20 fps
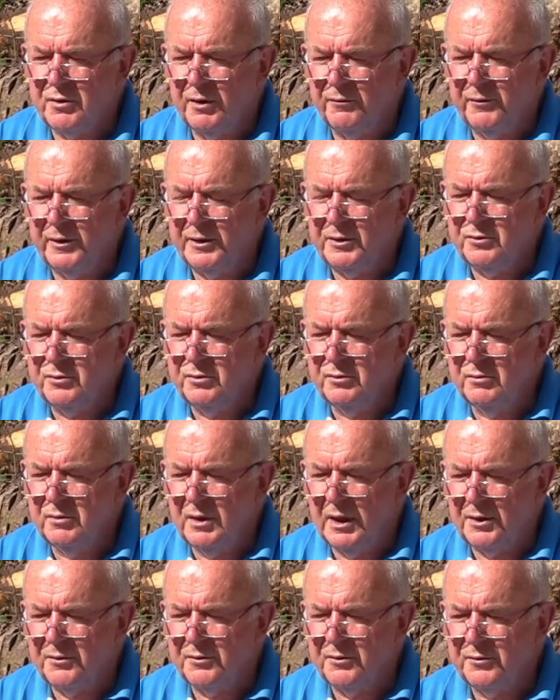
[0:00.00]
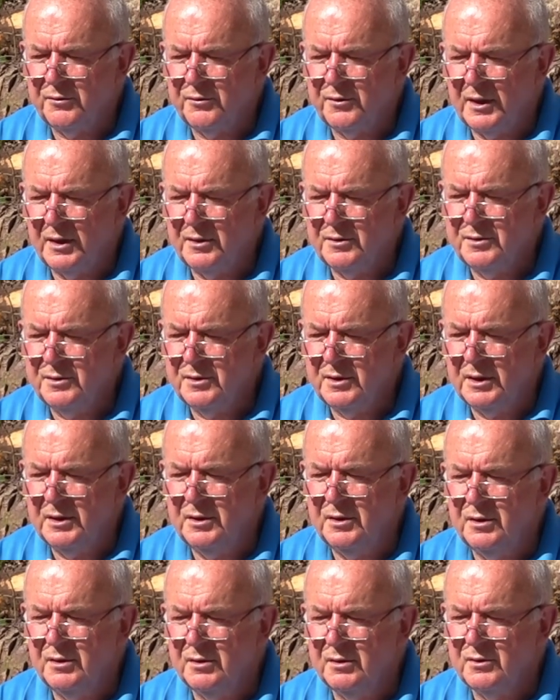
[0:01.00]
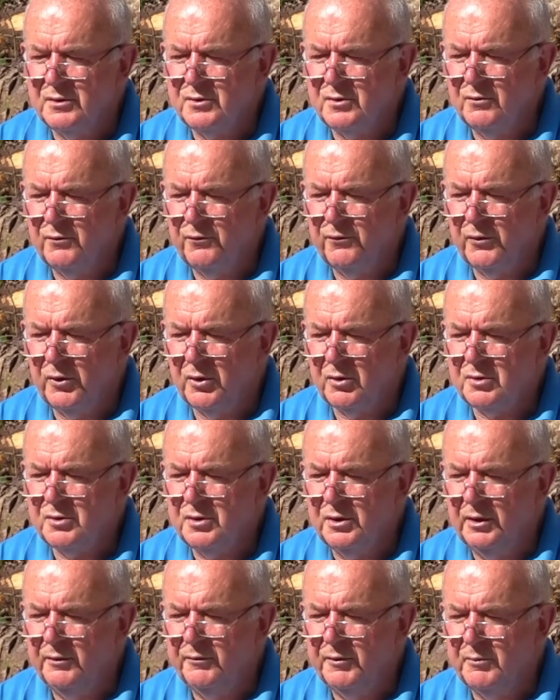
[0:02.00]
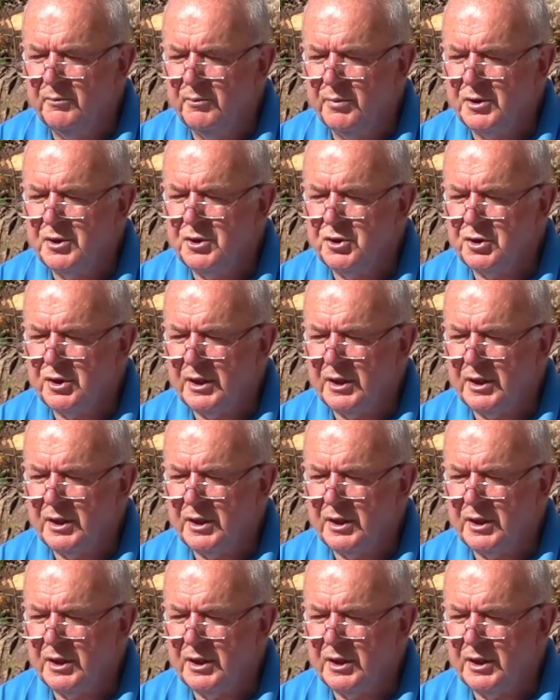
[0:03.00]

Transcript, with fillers: roughly 200,000 Indians who flocked to live in British